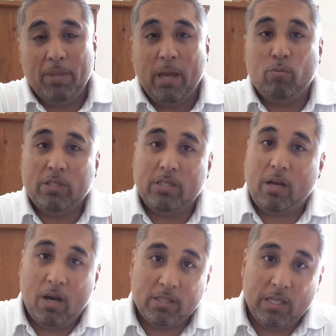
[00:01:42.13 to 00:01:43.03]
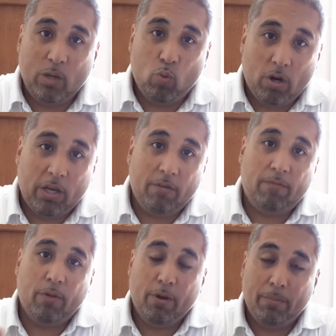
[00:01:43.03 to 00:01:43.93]
They was constantly working
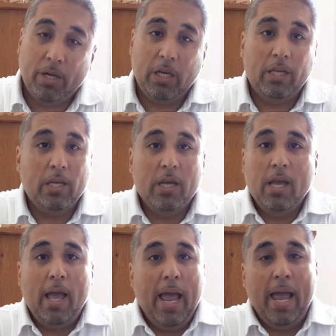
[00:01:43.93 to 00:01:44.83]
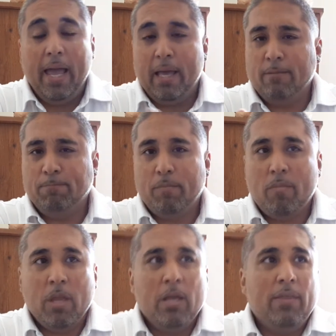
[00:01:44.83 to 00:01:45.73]
for their money, and
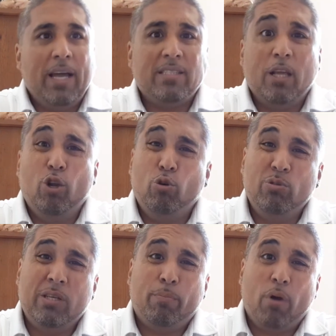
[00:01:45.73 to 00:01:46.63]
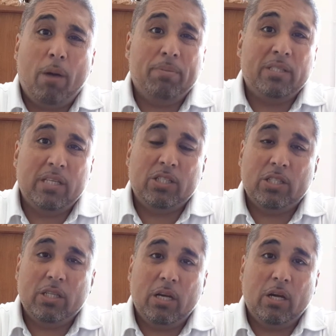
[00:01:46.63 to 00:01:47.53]
that's a losing
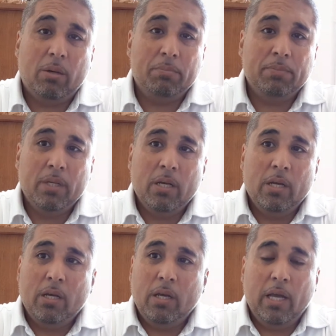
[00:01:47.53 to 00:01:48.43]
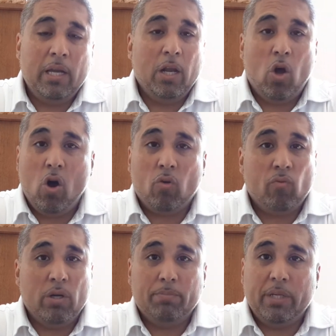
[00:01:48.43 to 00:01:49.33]
proposition in the long
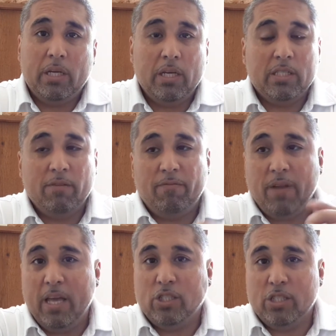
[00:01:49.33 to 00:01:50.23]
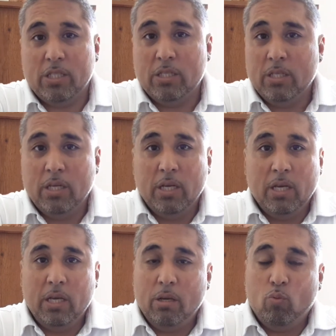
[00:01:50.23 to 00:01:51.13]
run, because inflation
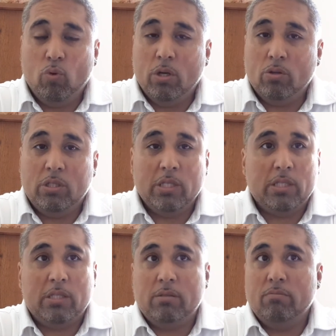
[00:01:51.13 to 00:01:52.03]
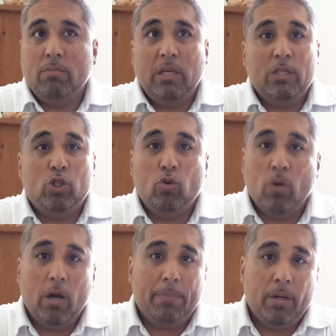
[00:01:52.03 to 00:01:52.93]
will just eat
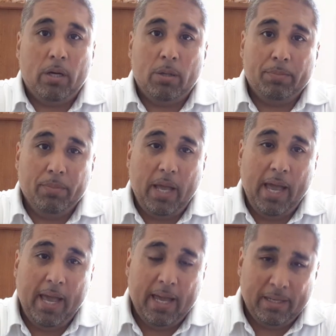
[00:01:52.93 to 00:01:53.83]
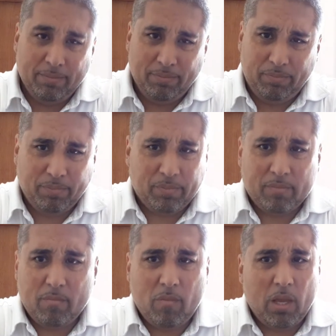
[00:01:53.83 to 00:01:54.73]
you up, and
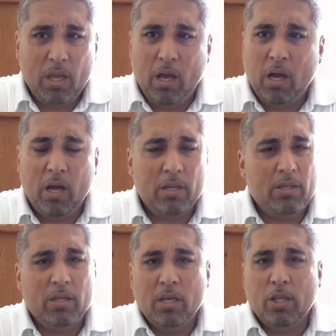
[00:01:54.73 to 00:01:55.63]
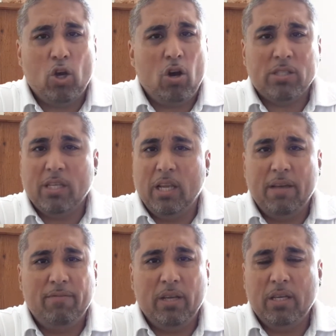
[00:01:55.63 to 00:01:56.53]
the cost of
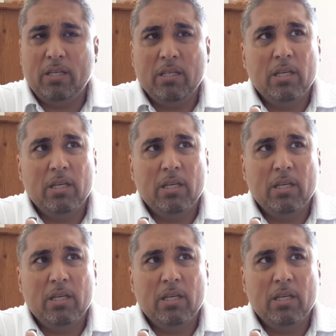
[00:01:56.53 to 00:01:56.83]
living